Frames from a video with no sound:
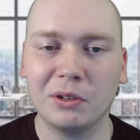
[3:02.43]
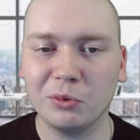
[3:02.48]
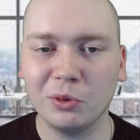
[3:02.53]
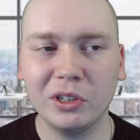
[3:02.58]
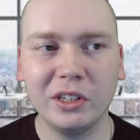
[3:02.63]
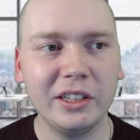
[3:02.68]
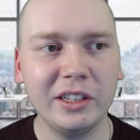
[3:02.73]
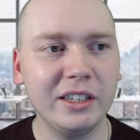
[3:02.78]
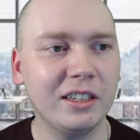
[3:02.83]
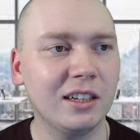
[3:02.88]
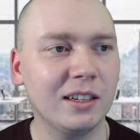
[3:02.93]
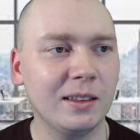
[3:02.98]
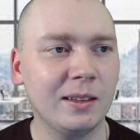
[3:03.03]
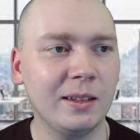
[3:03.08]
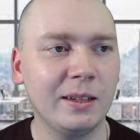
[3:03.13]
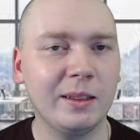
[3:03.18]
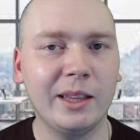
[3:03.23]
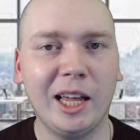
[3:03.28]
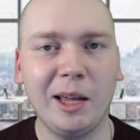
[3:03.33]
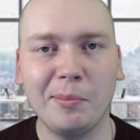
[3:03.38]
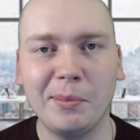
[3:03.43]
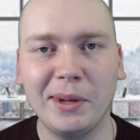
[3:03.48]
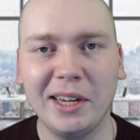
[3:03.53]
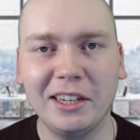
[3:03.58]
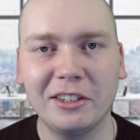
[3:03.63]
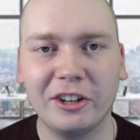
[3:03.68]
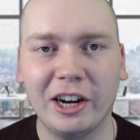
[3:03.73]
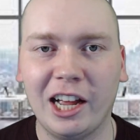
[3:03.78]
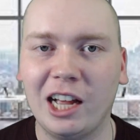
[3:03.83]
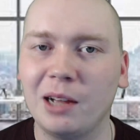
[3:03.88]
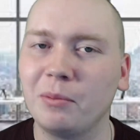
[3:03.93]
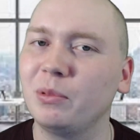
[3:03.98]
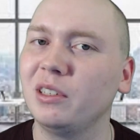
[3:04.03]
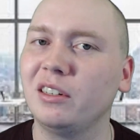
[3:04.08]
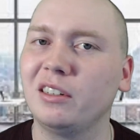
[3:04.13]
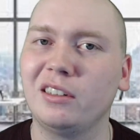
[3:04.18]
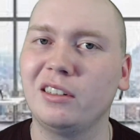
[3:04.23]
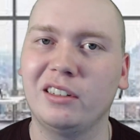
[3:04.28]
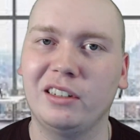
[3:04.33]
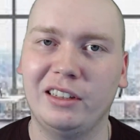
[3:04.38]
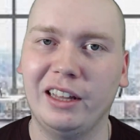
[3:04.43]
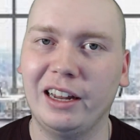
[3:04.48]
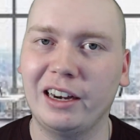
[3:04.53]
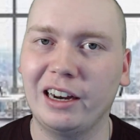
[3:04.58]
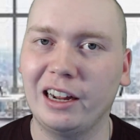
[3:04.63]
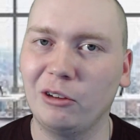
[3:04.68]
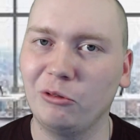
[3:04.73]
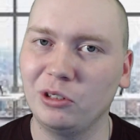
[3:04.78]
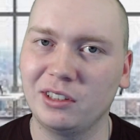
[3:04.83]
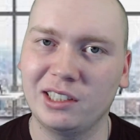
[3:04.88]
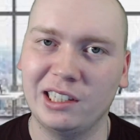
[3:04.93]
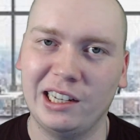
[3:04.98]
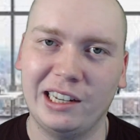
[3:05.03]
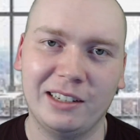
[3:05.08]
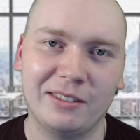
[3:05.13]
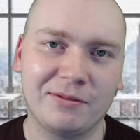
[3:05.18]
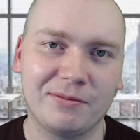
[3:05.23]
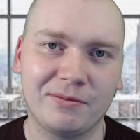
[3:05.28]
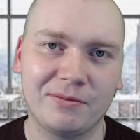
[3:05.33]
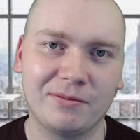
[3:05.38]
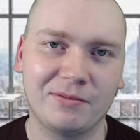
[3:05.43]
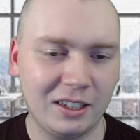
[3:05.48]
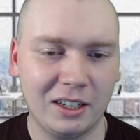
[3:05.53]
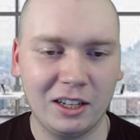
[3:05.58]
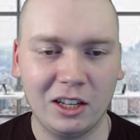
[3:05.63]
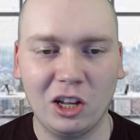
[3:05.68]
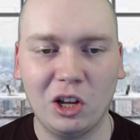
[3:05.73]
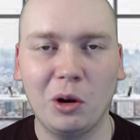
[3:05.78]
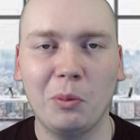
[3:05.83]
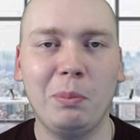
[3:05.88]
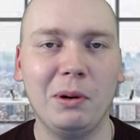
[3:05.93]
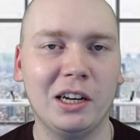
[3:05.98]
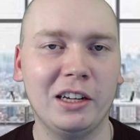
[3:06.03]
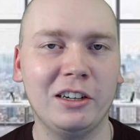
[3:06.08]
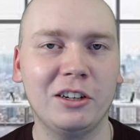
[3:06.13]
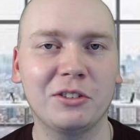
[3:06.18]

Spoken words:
really nothing that major happened that I would say. But I know